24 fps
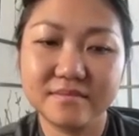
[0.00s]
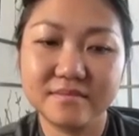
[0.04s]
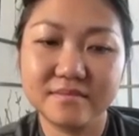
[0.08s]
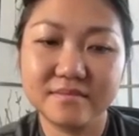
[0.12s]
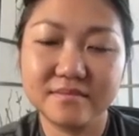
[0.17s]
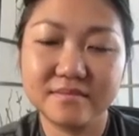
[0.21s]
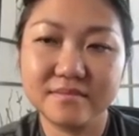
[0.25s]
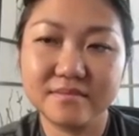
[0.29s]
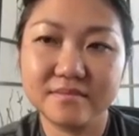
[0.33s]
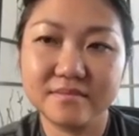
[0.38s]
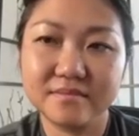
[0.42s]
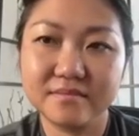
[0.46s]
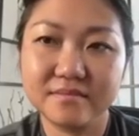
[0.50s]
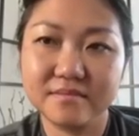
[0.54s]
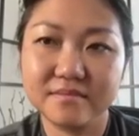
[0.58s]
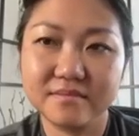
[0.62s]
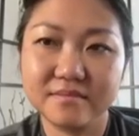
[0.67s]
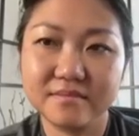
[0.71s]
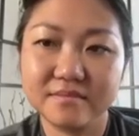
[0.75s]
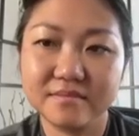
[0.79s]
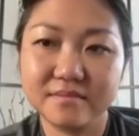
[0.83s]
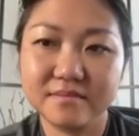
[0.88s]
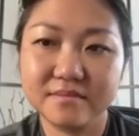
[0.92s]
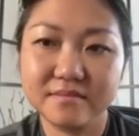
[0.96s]

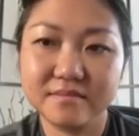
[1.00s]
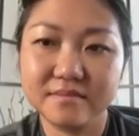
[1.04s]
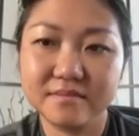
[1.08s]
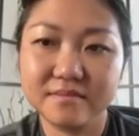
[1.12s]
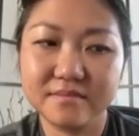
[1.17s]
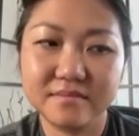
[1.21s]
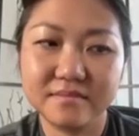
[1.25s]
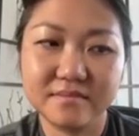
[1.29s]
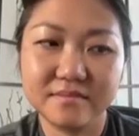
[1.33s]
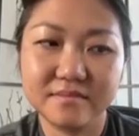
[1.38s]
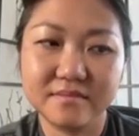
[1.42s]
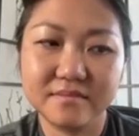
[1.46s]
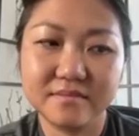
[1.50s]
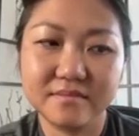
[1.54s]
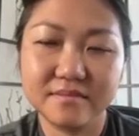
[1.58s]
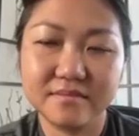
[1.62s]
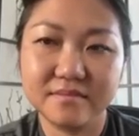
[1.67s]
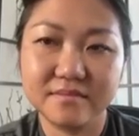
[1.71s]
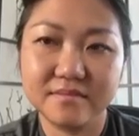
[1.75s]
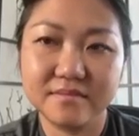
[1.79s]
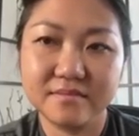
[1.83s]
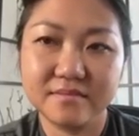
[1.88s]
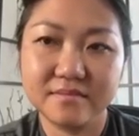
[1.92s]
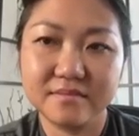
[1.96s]

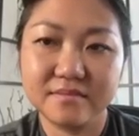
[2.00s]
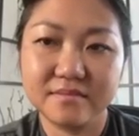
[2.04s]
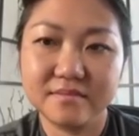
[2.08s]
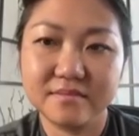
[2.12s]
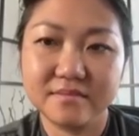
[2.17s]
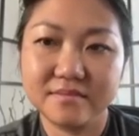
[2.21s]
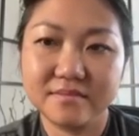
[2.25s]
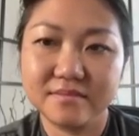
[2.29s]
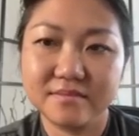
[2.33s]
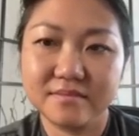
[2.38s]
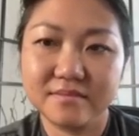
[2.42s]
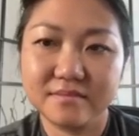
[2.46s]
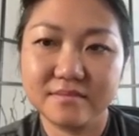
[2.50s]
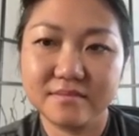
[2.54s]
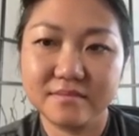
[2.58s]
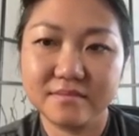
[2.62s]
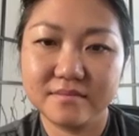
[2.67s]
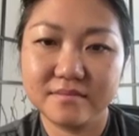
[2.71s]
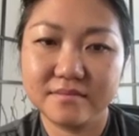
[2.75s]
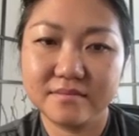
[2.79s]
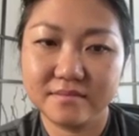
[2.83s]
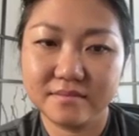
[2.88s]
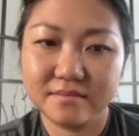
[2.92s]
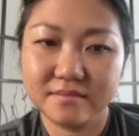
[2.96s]

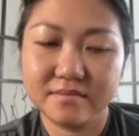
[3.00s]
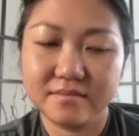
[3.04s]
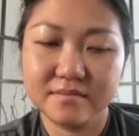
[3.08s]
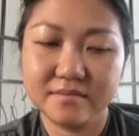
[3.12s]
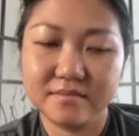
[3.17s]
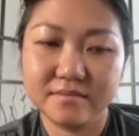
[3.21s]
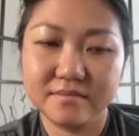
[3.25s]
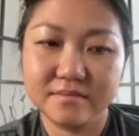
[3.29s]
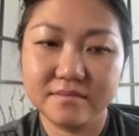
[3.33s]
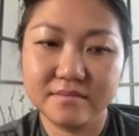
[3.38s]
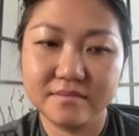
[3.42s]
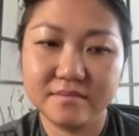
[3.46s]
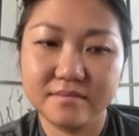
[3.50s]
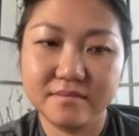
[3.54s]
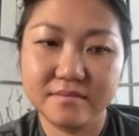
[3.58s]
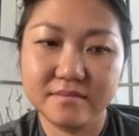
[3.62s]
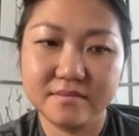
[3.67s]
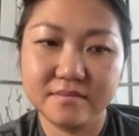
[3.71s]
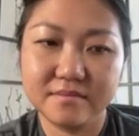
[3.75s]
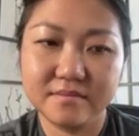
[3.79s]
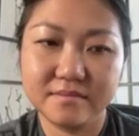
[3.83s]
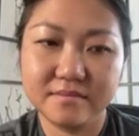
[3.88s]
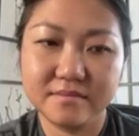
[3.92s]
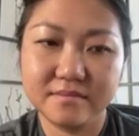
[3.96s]

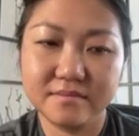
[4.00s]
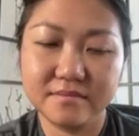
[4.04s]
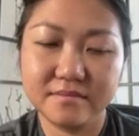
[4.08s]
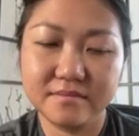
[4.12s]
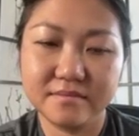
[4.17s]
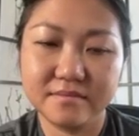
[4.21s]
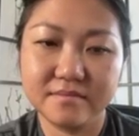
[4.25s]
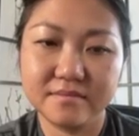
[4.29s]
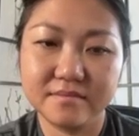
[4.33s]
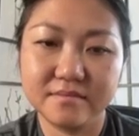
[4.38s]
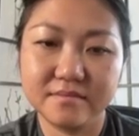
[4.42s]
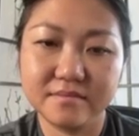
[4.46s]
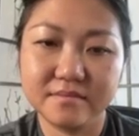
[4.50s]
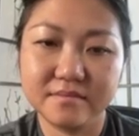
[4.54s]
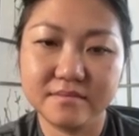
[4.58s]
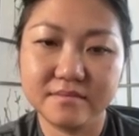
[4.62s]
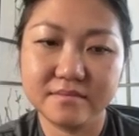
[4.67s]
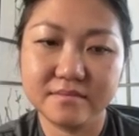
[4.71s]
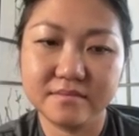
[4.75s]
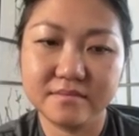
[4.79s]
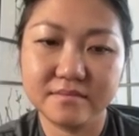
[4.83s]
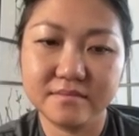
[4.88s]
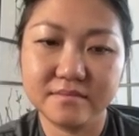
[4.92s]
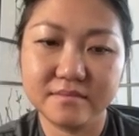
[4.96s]

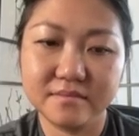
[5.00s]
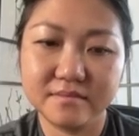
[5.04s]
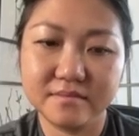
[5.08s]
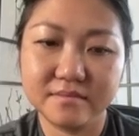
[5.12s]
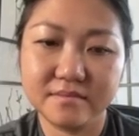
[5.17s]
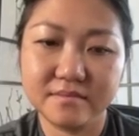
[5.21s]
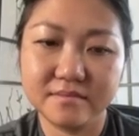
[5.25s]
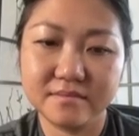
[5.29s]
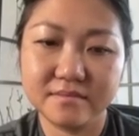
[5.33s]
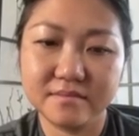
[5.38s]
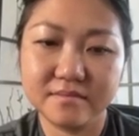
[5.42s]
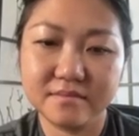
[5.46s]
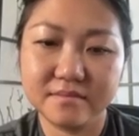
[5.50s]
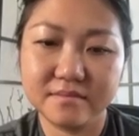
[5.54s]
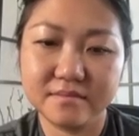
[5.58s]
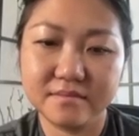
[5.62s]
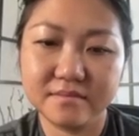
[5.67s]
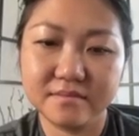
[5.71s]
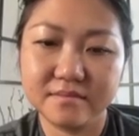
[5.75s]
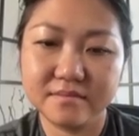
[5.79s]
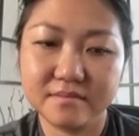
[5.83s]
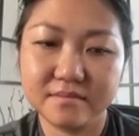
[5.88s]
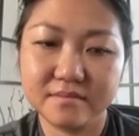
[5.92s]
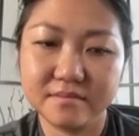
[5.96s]

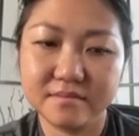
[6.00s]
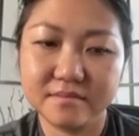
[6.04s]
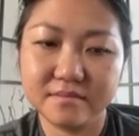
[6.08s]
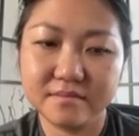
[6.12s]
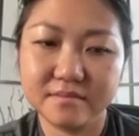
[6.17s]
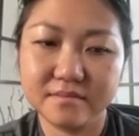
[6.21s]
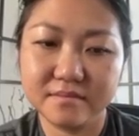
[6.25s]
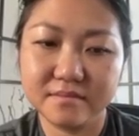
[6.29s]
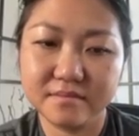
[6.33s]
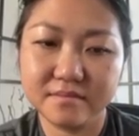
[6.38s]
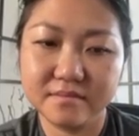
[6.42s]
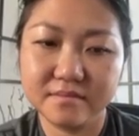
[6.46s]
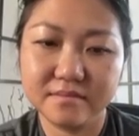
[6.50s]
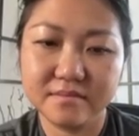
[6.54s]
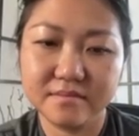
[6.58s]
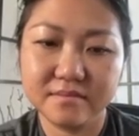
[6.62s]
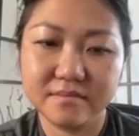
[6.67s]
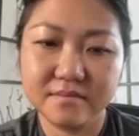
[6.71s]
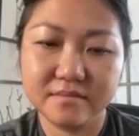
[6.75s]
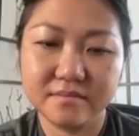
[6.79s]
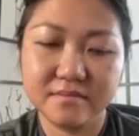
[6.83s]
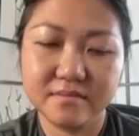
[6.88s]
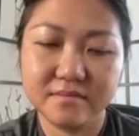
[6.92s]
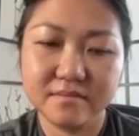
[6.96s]

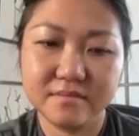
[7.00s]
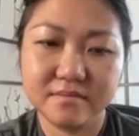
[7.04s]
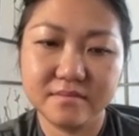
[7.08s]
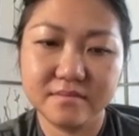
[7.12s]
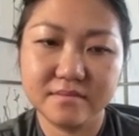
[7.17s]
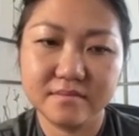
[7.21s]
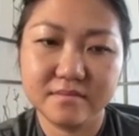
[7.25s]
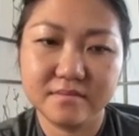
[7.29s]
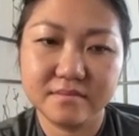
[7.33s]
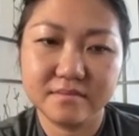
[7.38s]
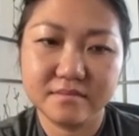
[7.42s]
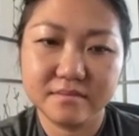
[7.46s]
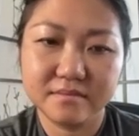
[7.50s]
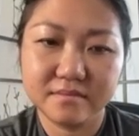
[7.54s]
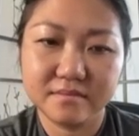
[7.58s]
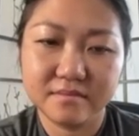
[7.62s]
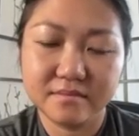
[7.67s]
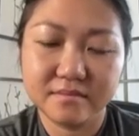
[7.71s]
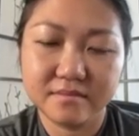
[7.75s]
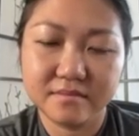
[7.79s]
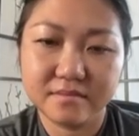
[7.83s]
No words are spoken by the person on screen.